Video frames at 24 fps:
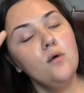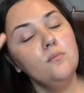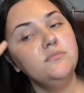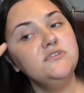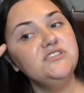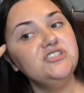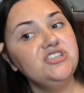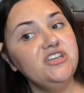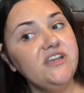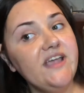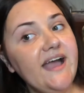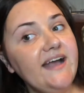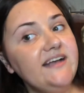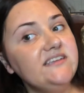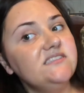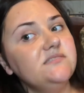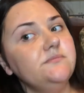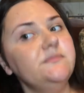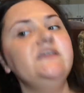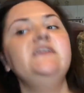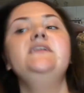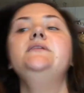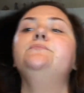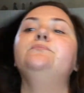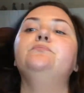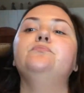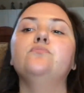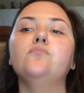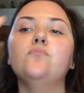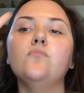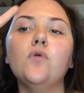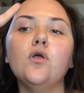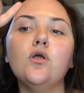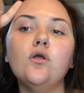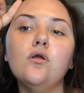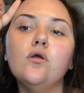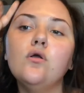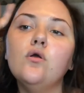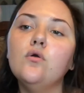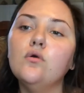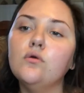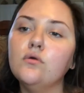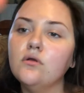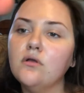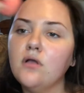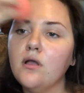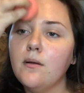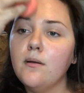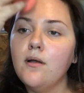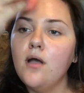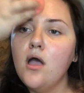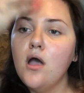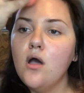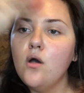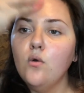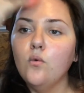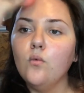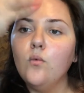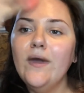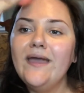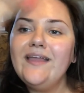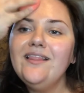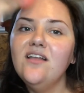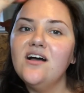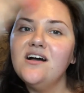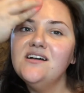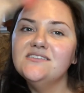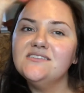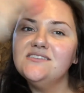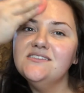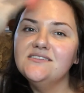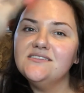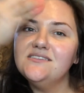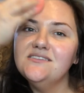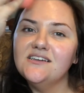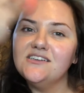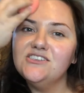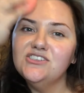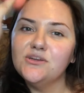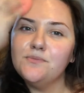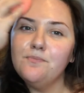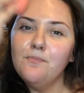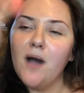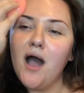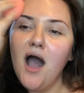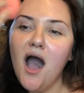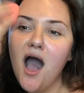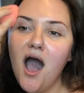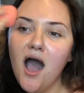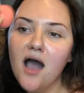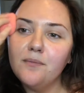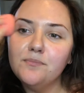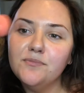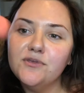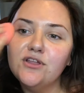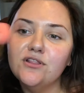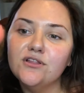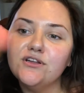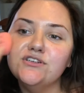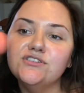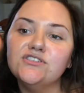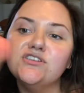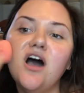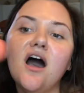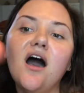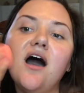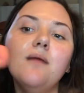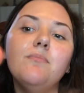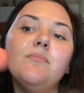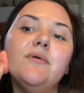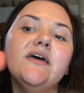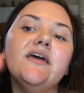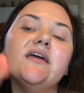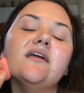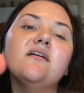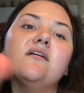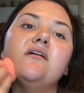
But she asked me, weight loss is such a popular topic.